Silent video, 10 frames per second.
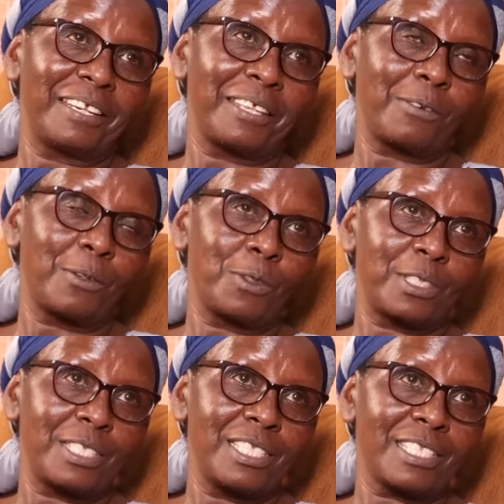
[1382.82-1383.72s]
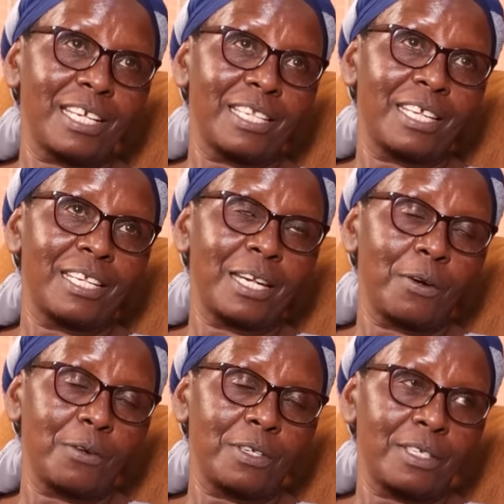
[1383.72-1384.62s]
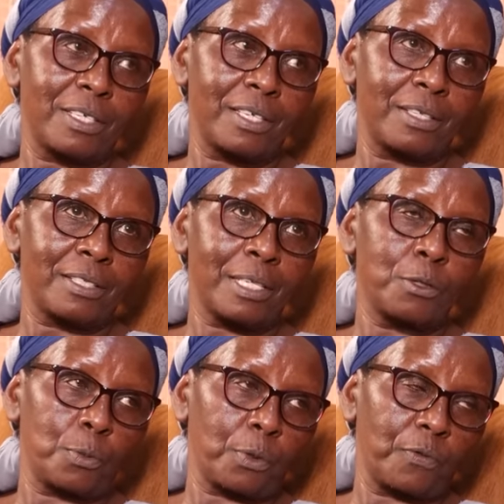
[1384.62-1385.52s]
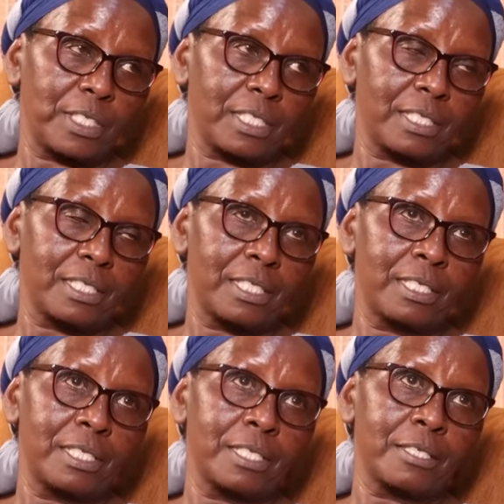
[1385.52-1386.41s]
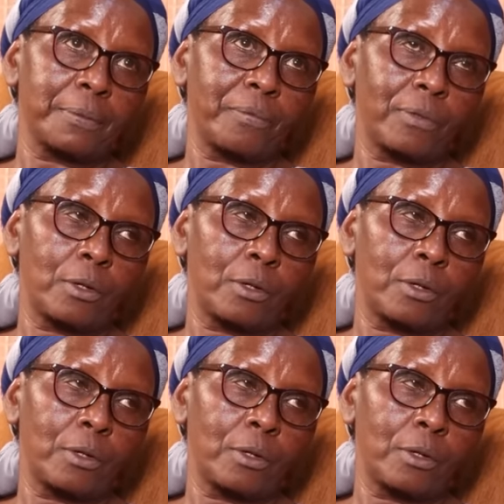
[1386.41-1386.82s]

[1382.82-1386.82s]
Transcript: another one was in Eastern, and now Central Province in Nyeri.